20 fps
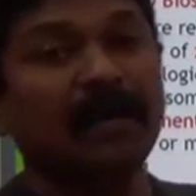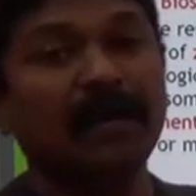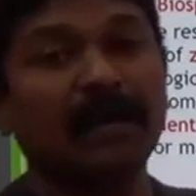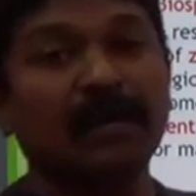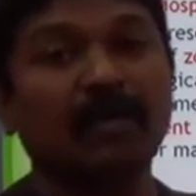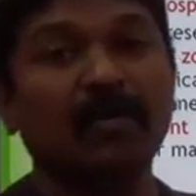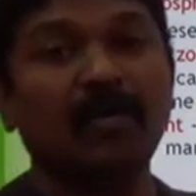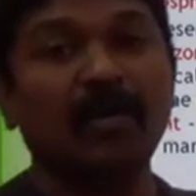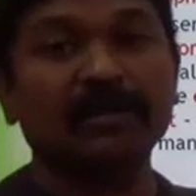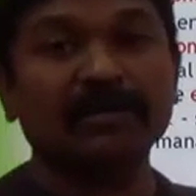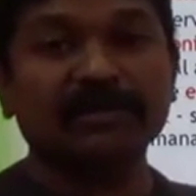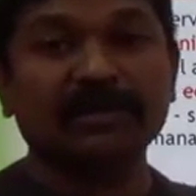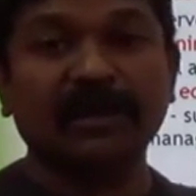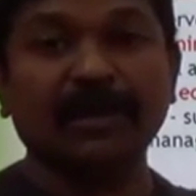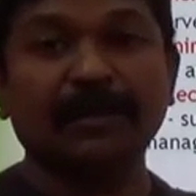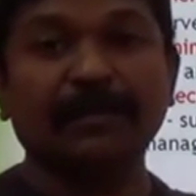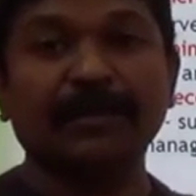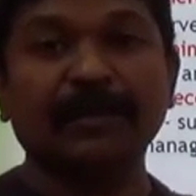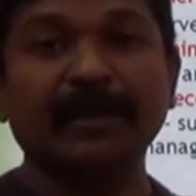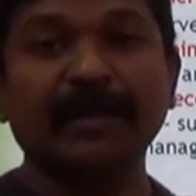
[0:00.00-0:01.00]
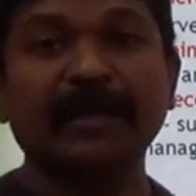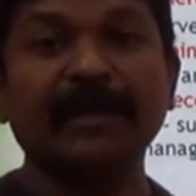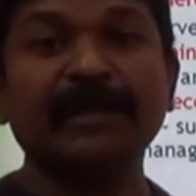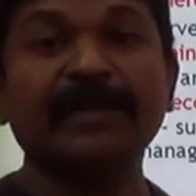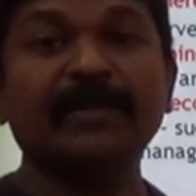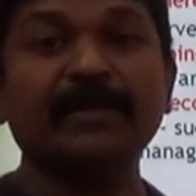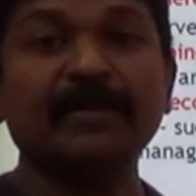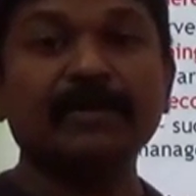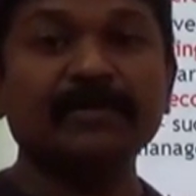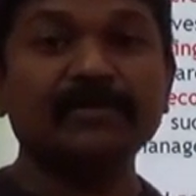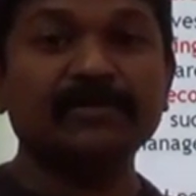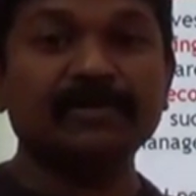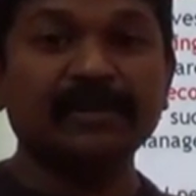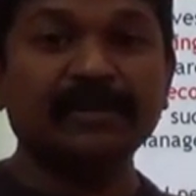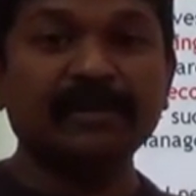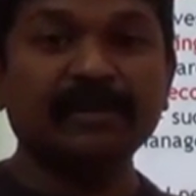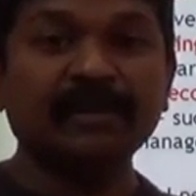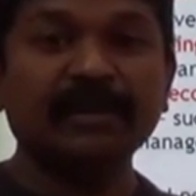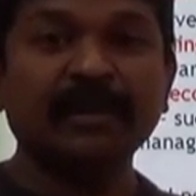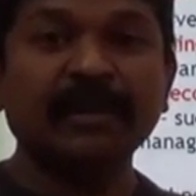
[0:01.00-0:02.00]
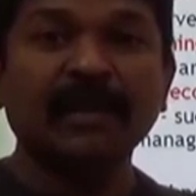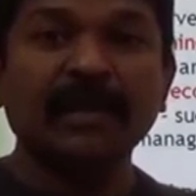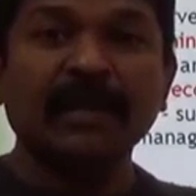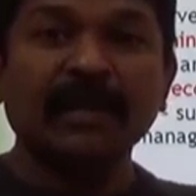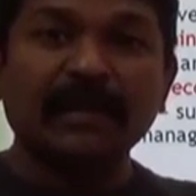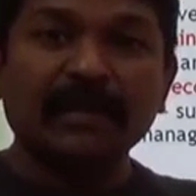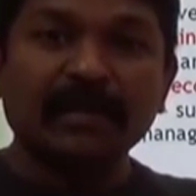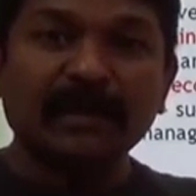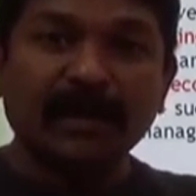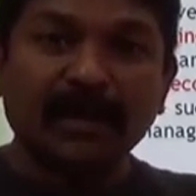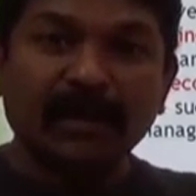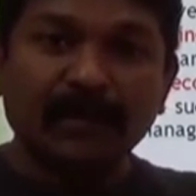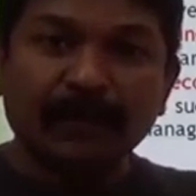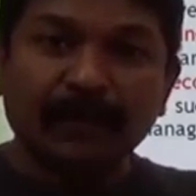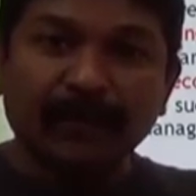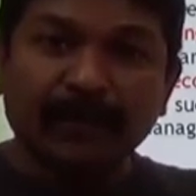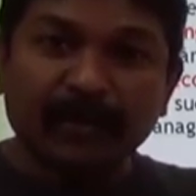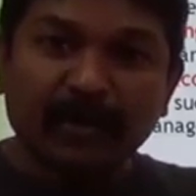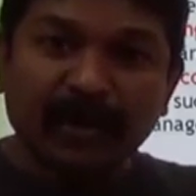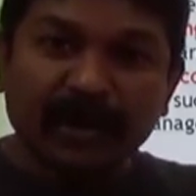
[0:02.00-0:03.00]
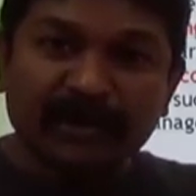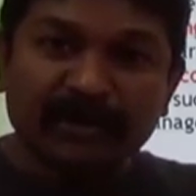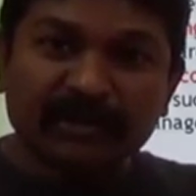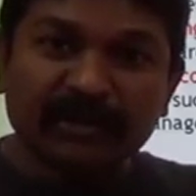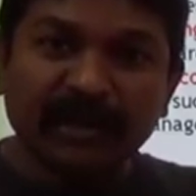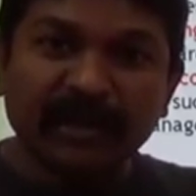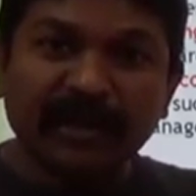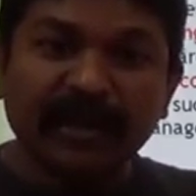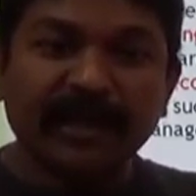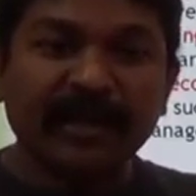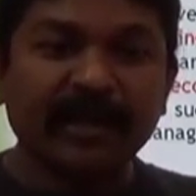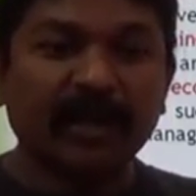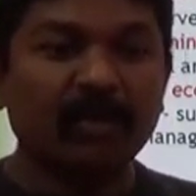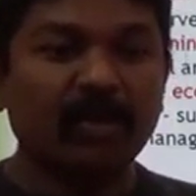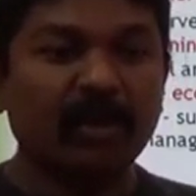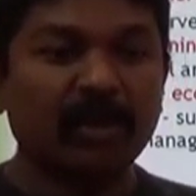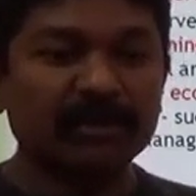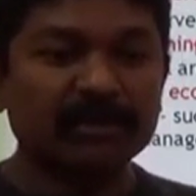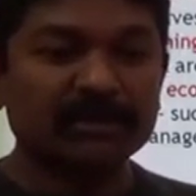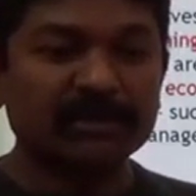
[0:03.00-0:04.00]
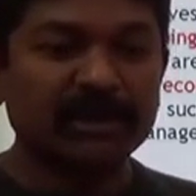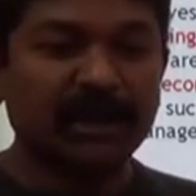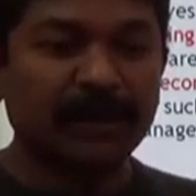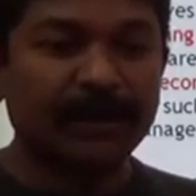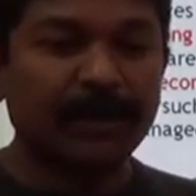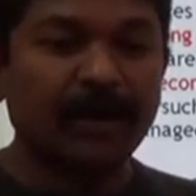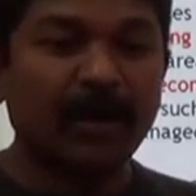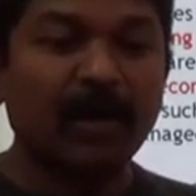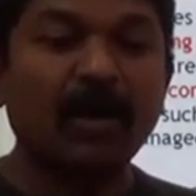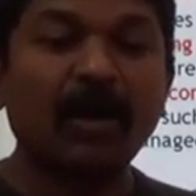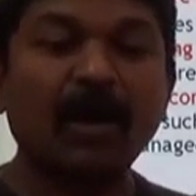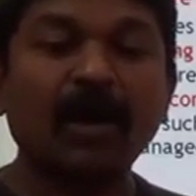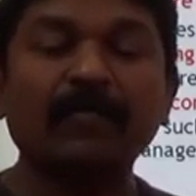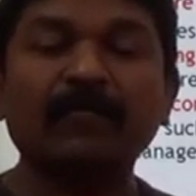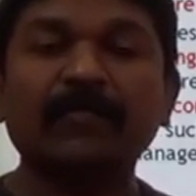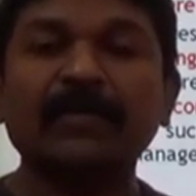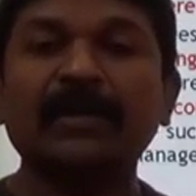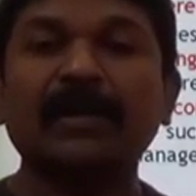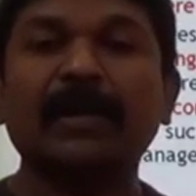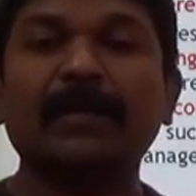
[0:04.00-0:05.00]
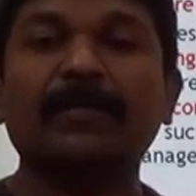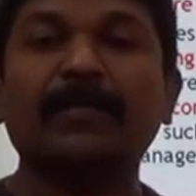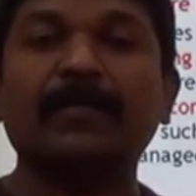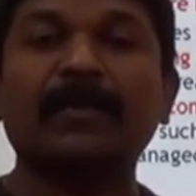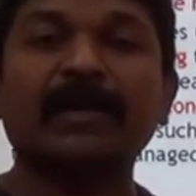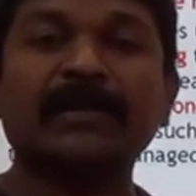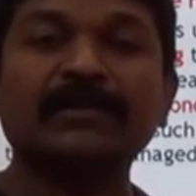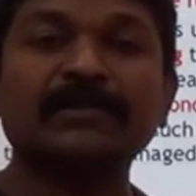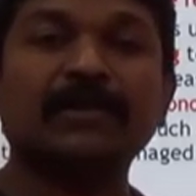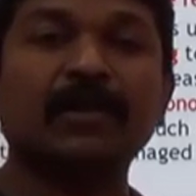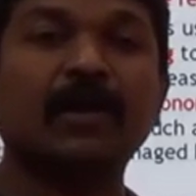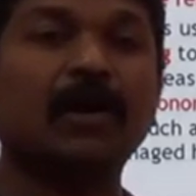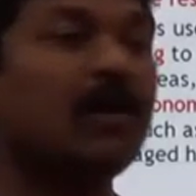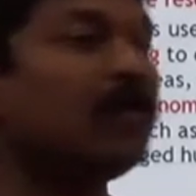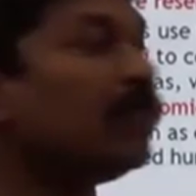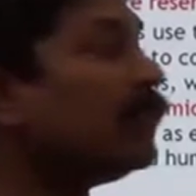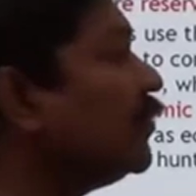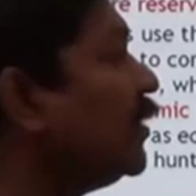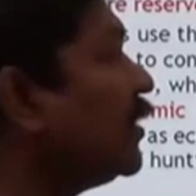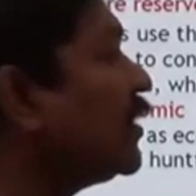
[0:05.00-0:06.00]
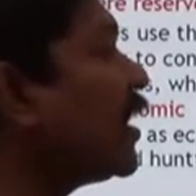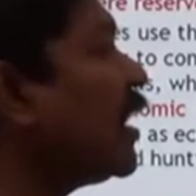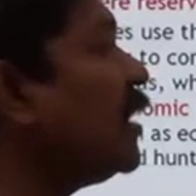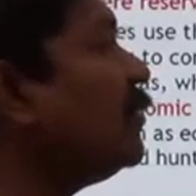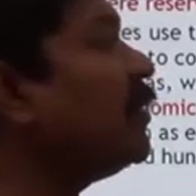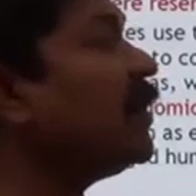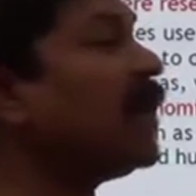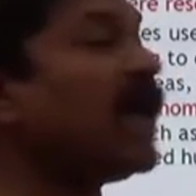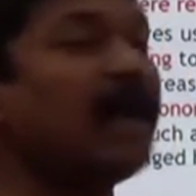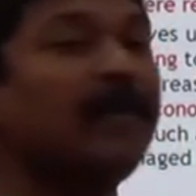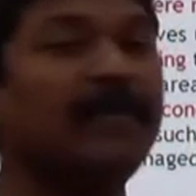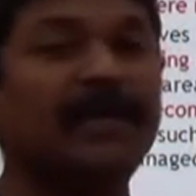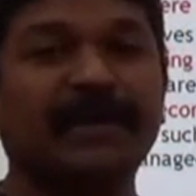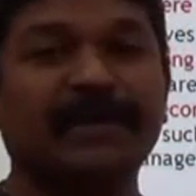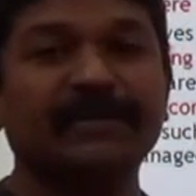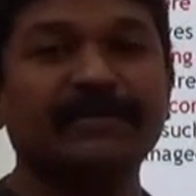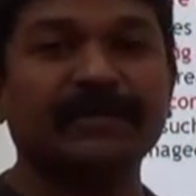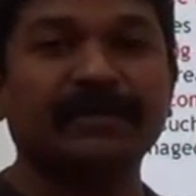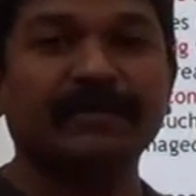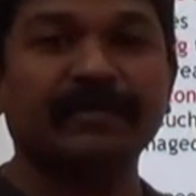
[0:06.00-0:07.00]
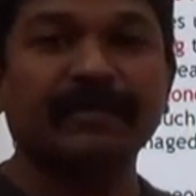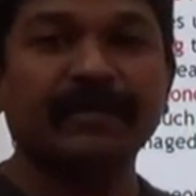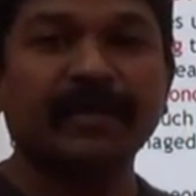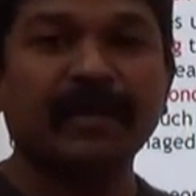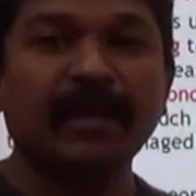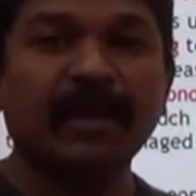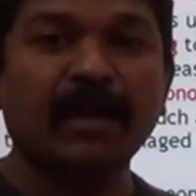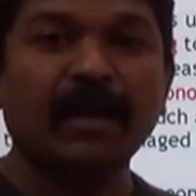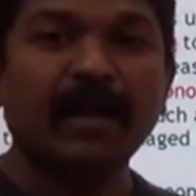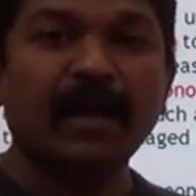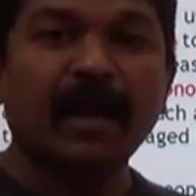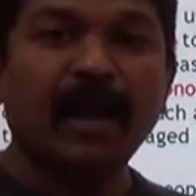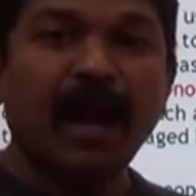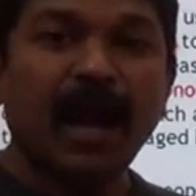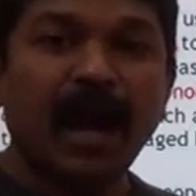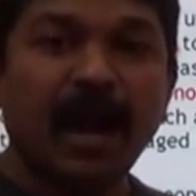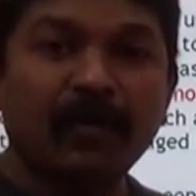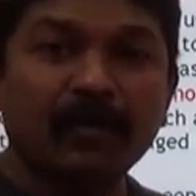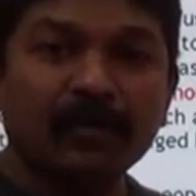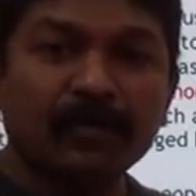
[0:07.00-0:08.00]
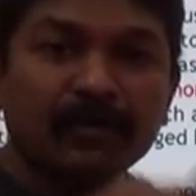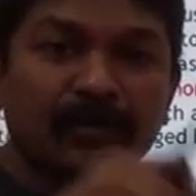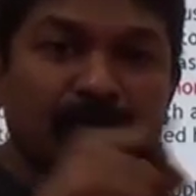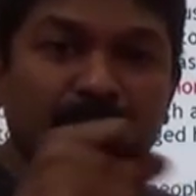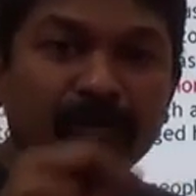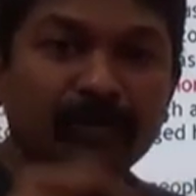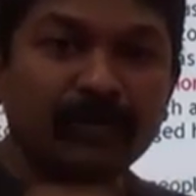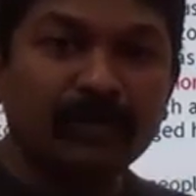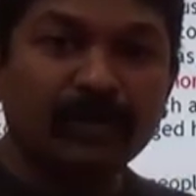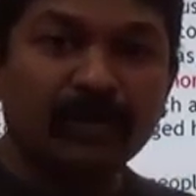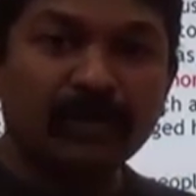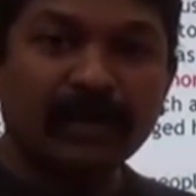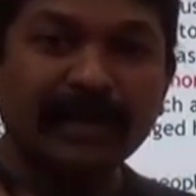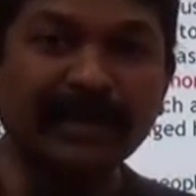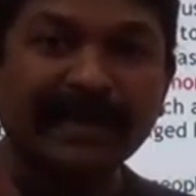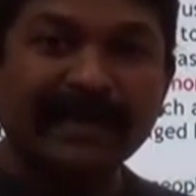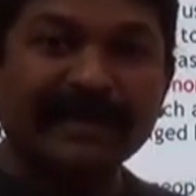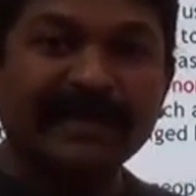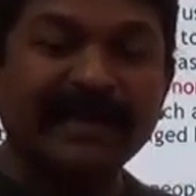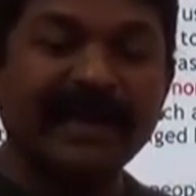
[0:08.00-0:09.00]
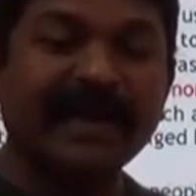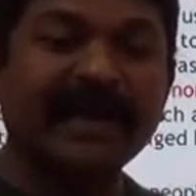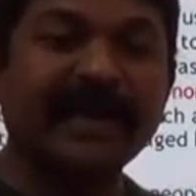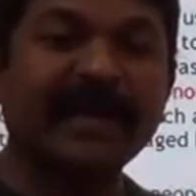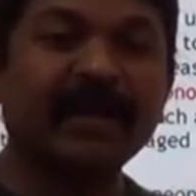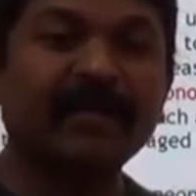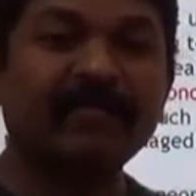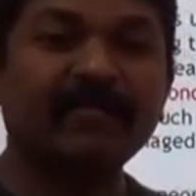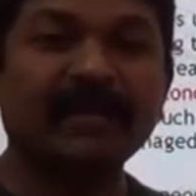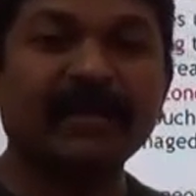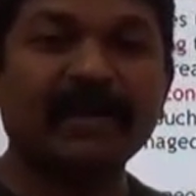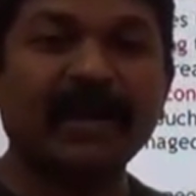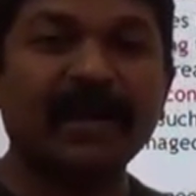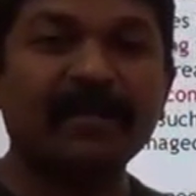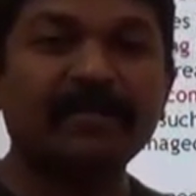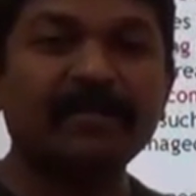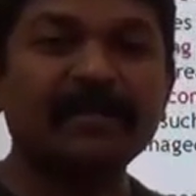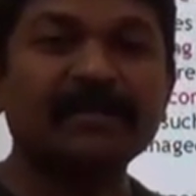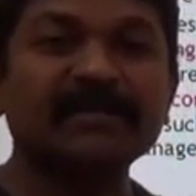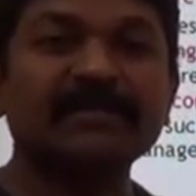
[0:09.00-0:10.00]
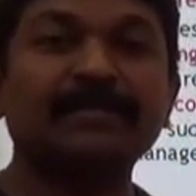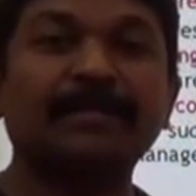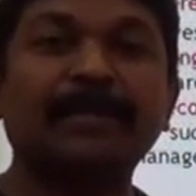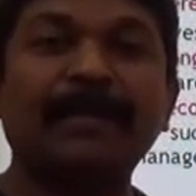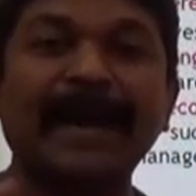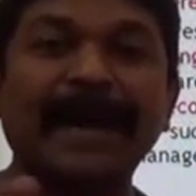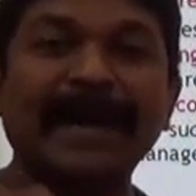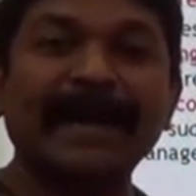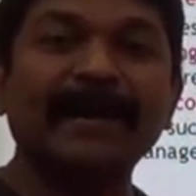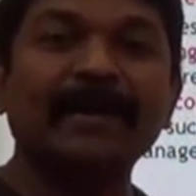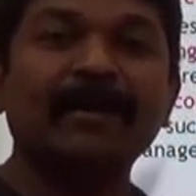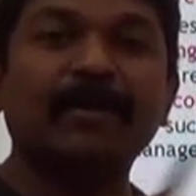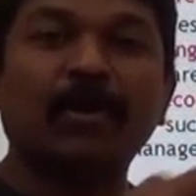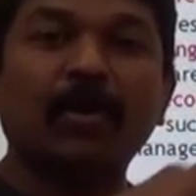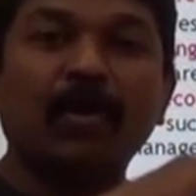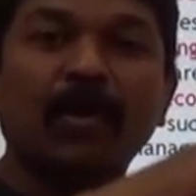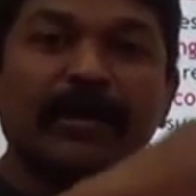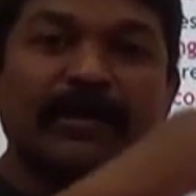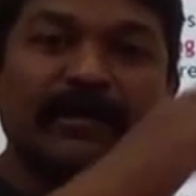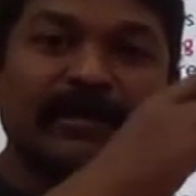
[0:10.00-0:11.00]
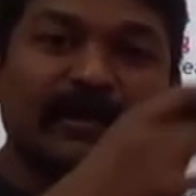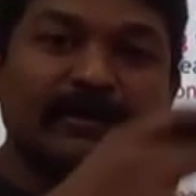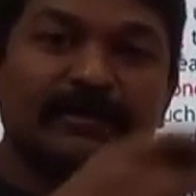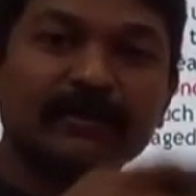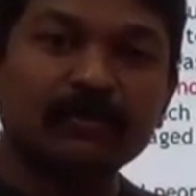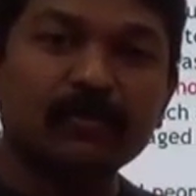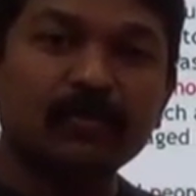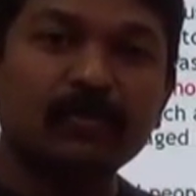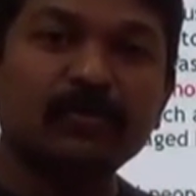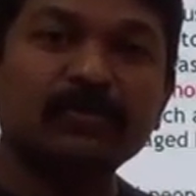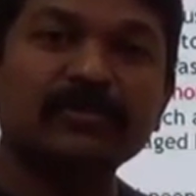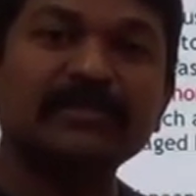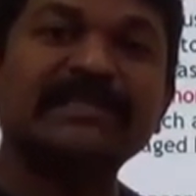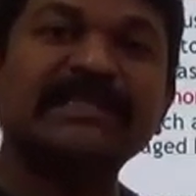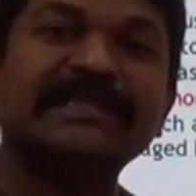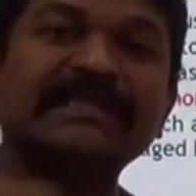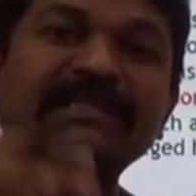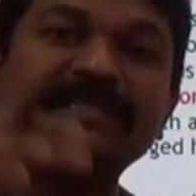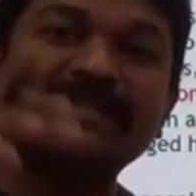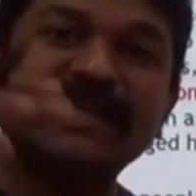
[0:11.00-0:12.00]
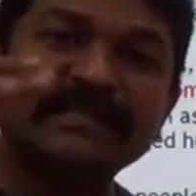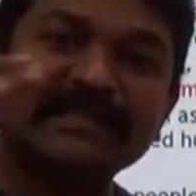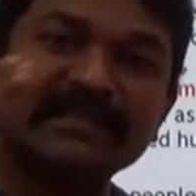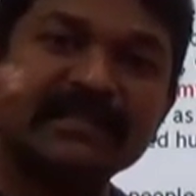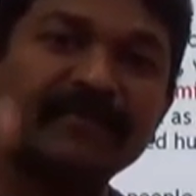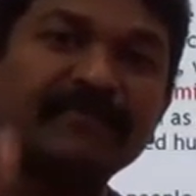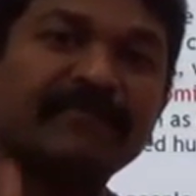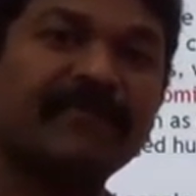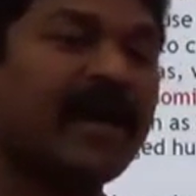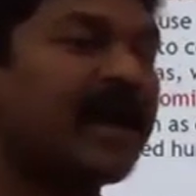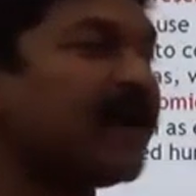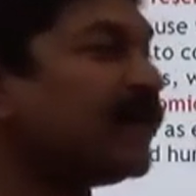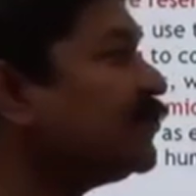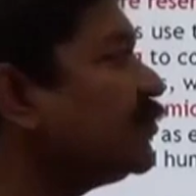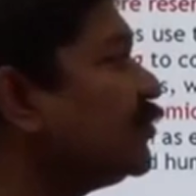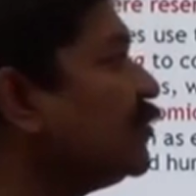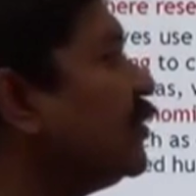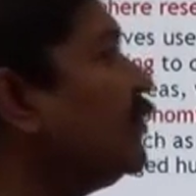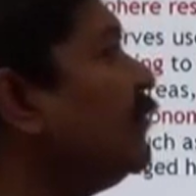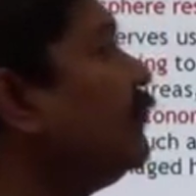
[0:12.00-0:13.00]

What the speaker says: concept introducing the protection area concept along with the protection of the tribal habitation. How to take care of the tribals? By drawing the zones in such a fashion